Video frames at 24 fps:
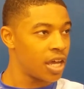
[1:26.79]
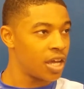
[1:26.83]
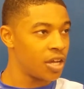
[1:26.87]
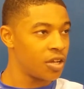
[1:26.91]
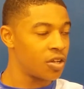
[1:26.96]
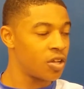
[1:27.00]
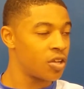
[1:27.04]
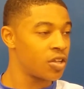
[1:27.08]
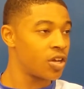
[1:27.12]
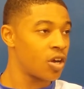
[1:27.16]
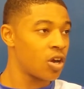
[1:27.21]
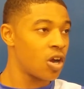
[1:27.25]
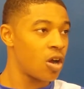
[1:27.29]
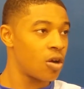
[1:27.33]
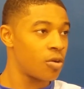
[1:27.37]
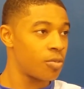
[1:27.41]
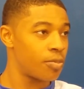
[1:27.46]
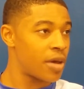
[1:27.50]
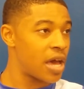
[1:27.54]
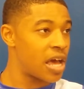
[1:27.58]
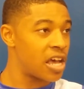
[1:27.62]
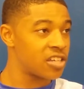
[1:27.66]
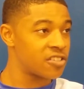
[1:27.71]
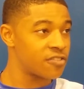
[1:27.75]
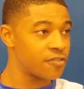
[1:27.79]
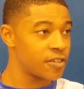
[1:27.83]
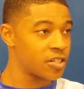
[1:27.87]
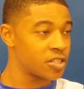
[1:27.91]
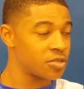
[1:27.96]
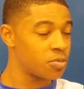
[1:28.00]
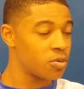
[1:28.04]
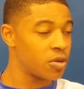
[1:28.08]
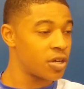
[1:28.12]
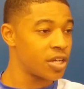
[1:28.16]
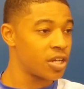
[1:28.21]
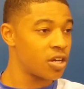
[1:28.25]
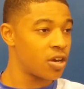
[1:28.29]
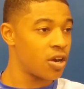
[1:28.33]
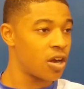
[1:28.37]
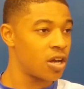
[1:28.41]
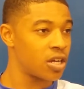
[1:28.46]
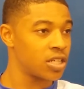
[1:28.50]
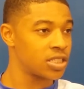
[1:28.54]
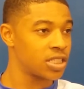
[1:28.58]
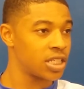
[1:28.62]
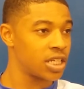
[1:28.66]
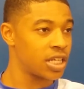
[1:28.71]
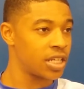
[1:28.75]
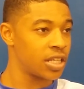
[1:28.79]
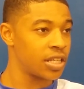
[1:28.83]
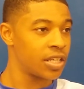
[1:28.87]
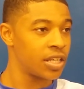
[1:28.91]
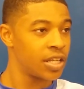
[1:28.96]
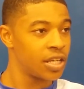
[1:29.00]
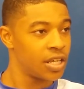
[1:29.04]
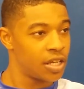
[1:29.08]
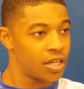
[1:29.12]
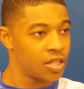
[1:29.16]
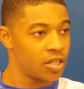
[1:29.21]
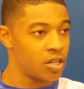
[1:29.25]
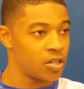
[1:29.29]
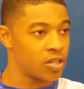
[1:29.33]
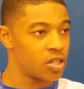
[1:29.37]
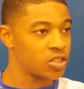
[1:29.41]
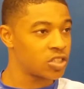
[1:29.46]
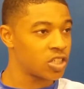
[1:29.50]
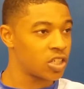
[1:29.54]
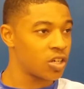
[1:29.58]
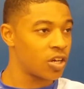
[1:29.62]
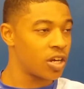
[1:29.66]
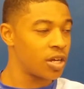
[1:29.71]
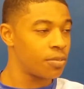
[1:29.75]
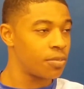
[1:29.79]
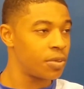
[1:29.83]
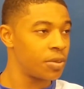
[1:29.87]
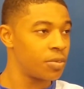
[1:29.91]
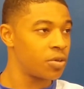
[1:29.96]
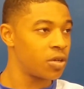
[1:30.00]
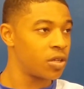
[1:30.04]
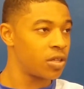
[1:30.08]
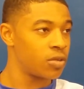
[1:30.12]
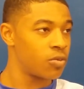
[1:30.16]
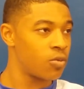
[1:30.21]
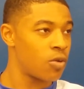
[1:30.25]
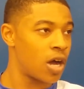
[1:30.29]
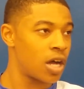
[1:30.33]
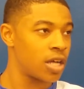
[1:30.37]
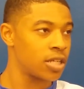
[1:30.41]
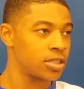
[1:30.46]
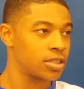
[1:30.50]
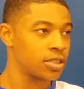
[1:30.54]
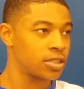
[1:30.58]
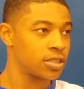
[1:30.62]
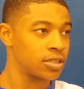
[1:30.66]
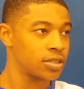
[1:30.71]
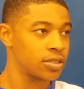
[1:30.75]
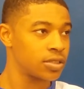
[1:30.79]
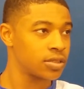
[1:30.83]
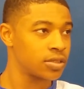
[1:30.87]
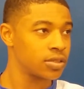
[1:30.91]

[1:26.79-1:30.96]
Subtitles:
You know, they're all past first point guards, and you know, those are great people to watch.